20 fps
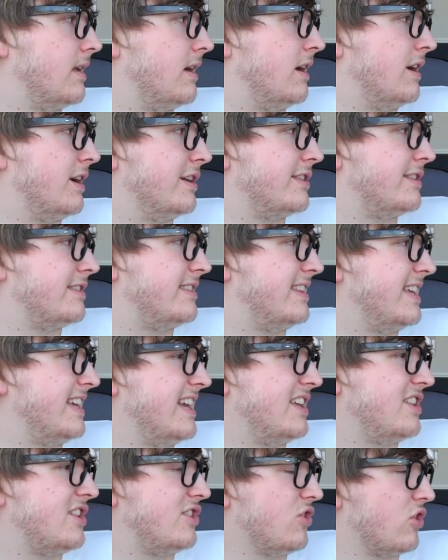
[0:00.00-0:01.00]

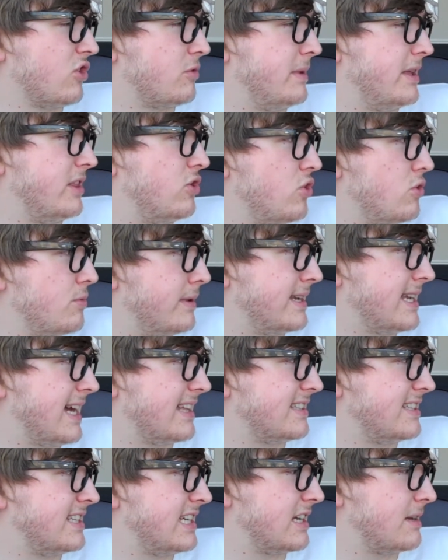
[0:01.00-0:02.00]
Deej, not to be too
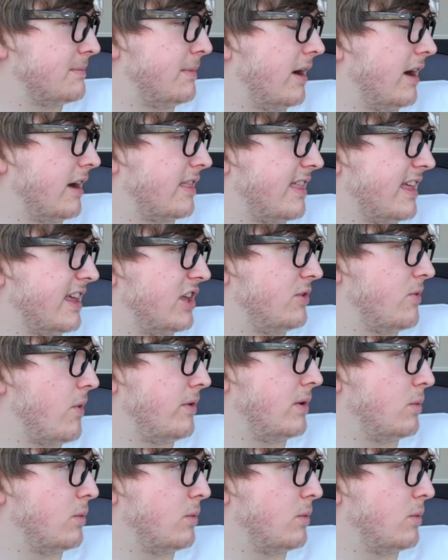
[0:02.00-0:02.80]
pedantic, but I think you only